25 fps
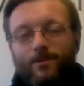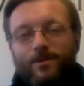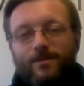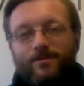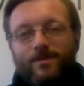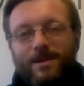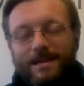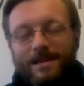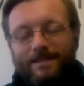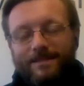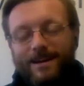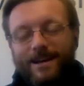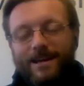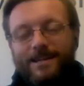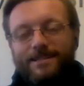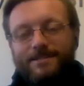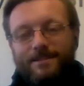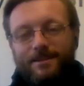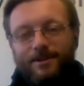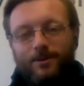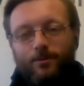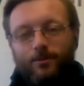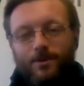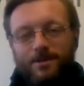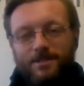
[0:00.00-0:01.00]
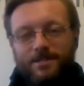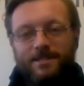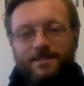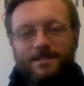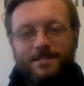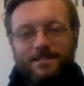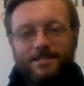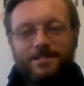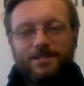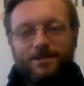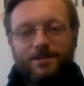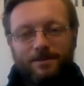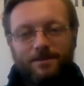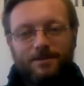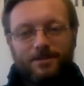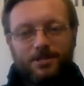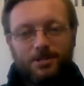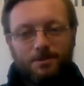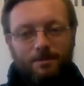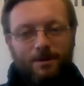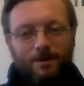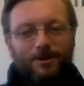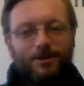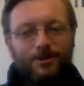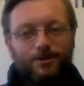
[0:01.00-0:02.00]
realized that it wasn't necessarily the
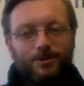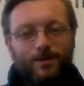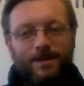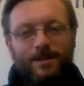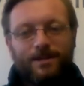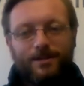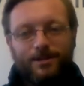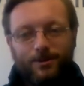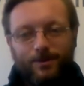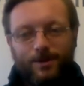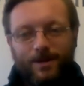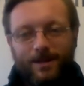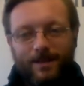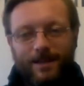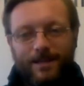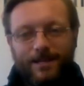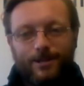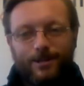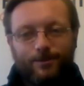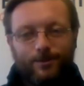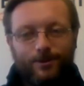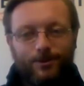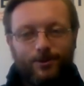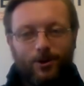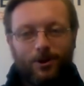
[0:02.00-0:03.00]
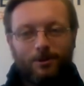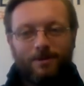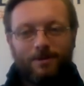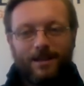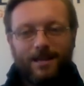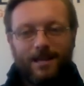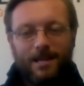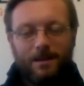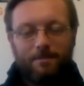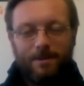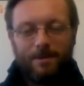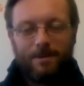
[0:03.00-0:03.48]
smartest way to do it. Like, you would normally kind of